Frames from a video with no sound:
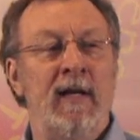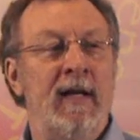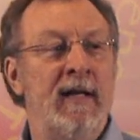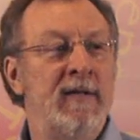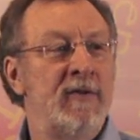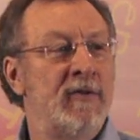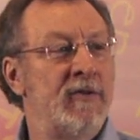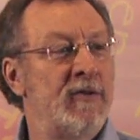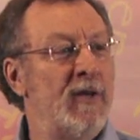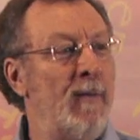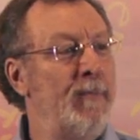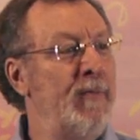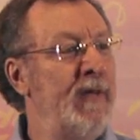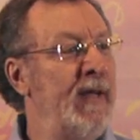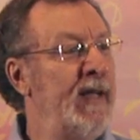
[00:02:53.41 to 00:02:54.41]
It's
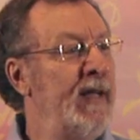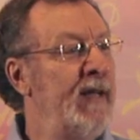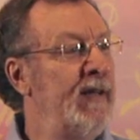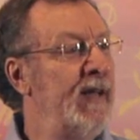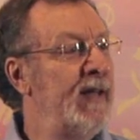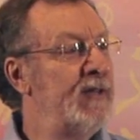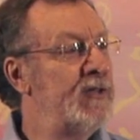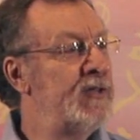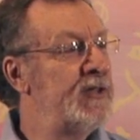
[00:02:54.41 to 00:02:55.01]
something that's